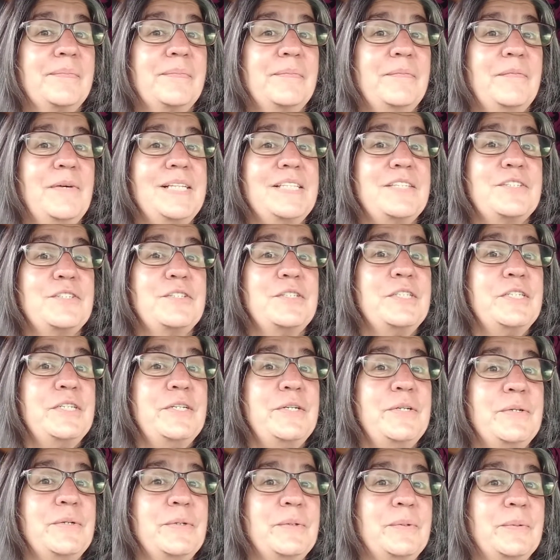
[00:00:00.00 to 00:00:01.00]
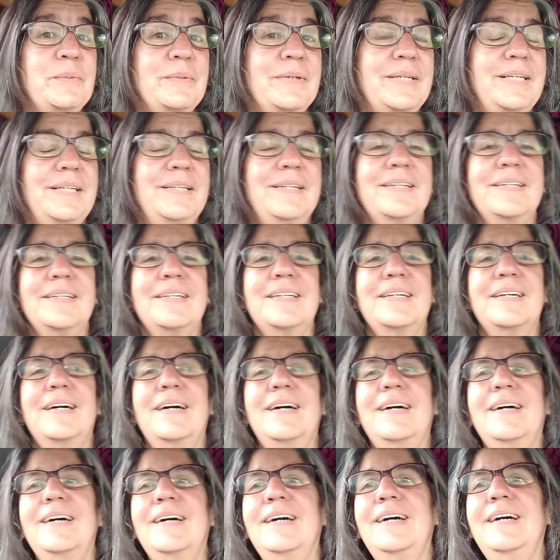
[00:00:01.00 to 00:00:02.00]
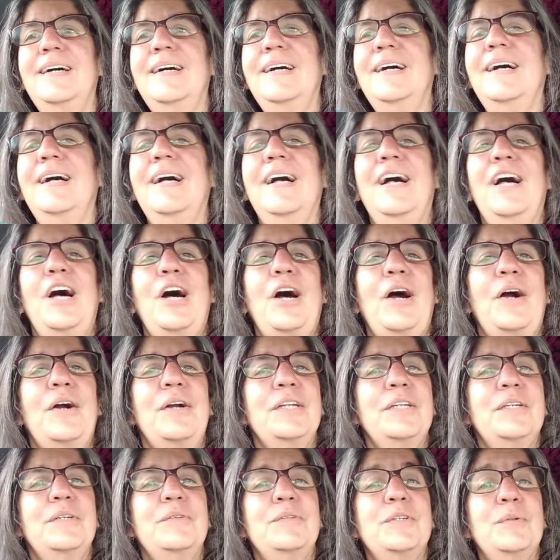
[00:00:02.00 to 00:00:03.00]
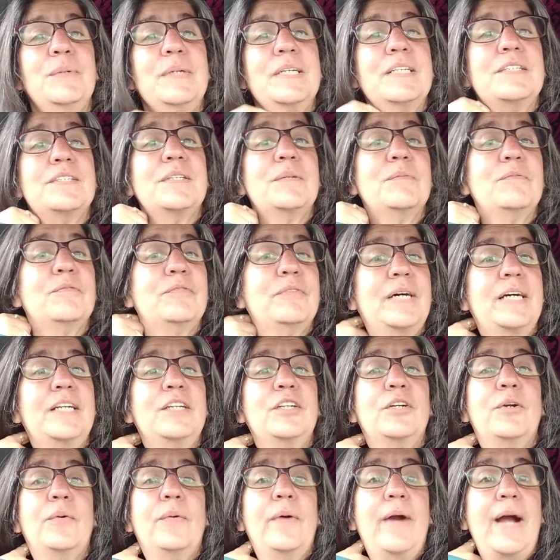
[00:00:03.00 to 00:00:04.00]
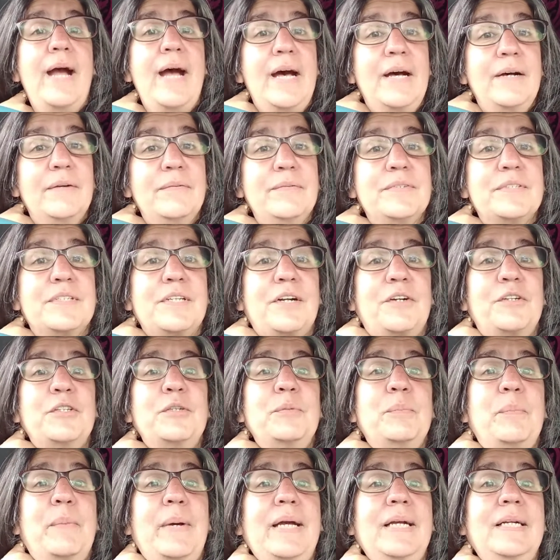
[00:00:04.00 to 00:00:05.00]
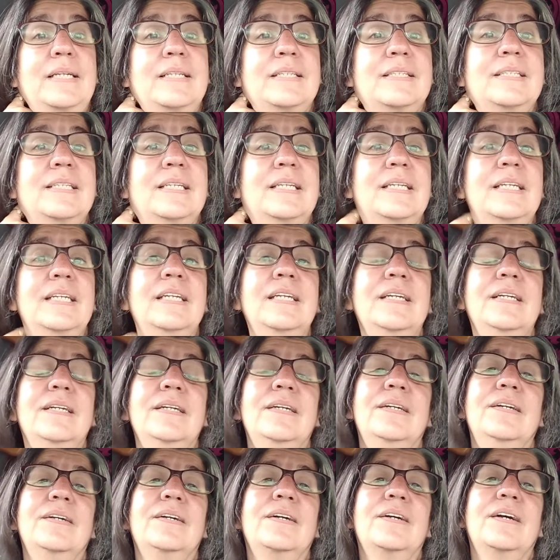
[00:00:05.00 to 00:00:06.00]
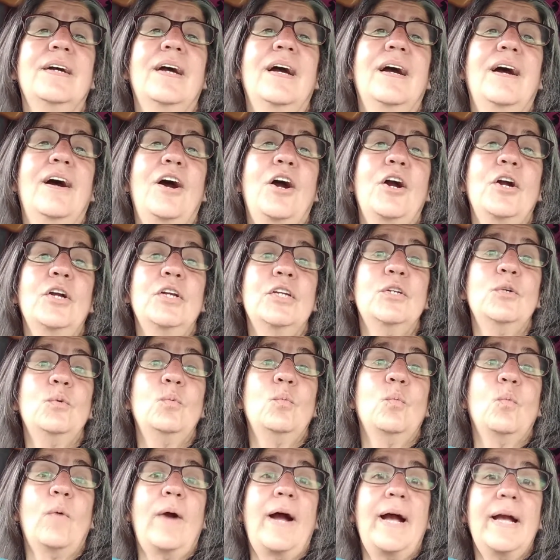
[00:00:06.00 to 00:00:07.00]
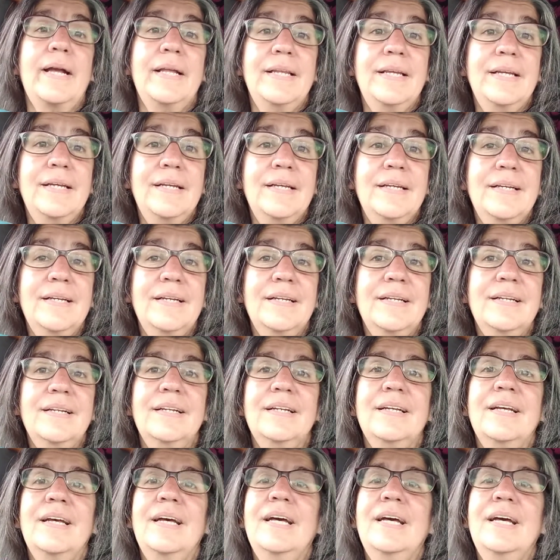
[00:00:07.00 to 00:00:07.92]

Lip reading: What's new? Are you doing some fun crafts? Are you painting? Are you writing?